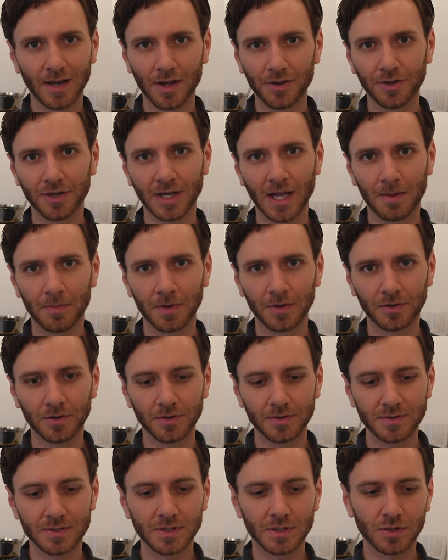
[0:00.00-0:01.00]
other
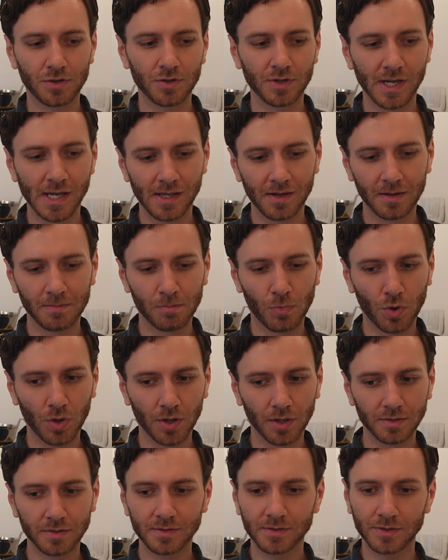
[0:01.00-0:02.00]
chemicals to create a
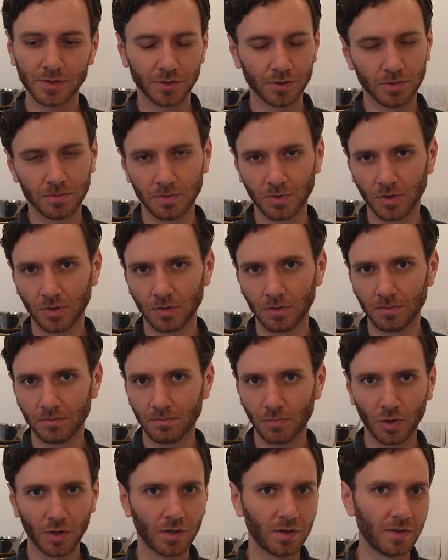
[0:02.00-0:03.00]
more durable,
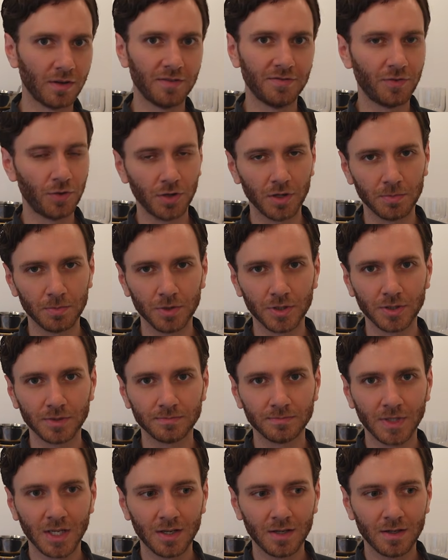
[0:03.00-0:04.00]
more
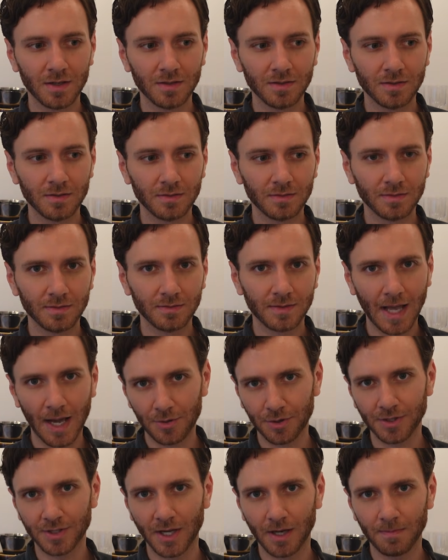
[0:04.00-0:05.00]
affordable
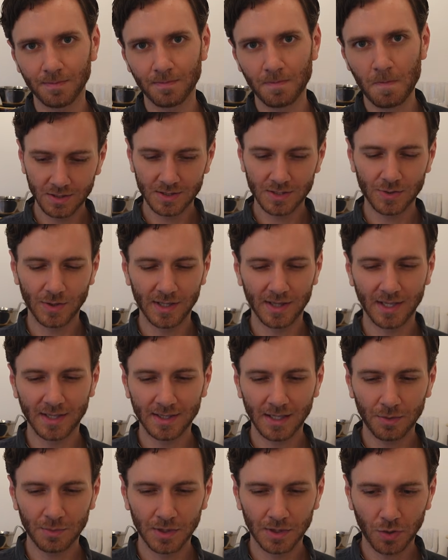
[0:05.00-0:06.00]
countertop. So I
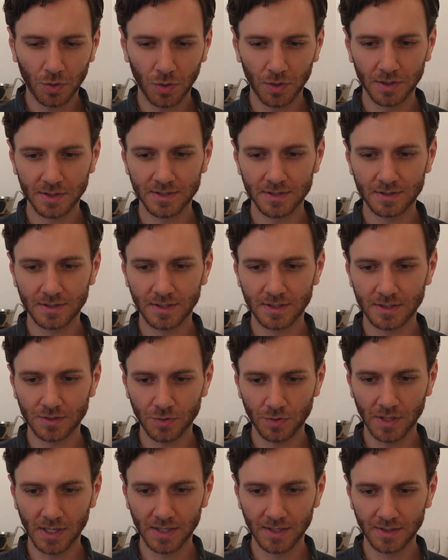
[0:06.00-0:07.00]
think that when quartz is
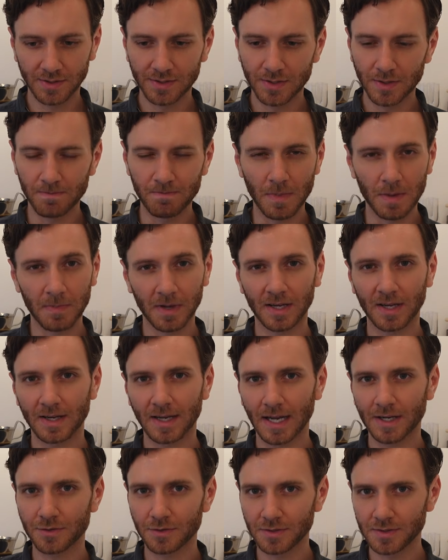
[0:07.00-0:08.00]
created to mimic a
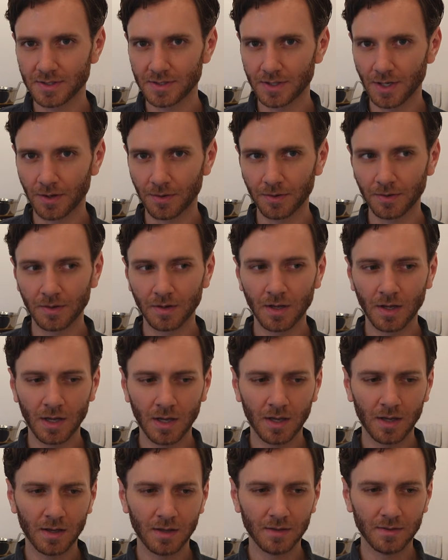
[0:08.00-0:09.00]
natural stone,
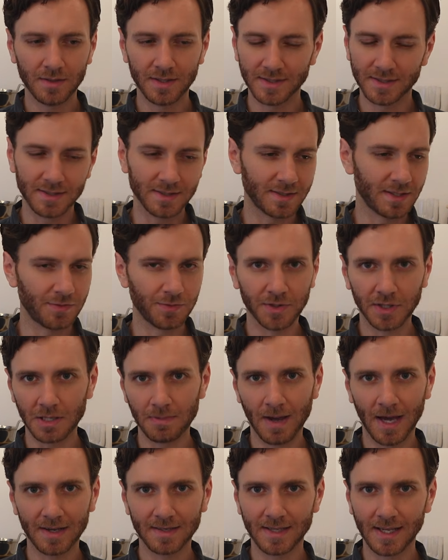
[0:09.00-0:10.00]
this is in really
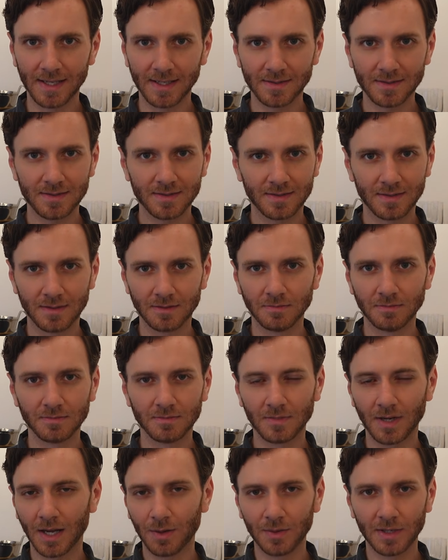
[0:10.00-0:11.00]
bad taste and
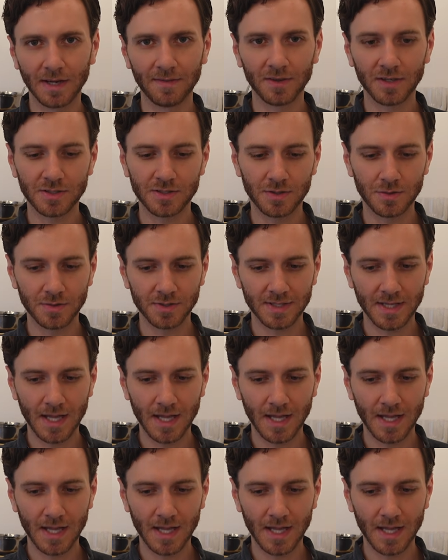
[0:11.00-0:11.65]
I would never choose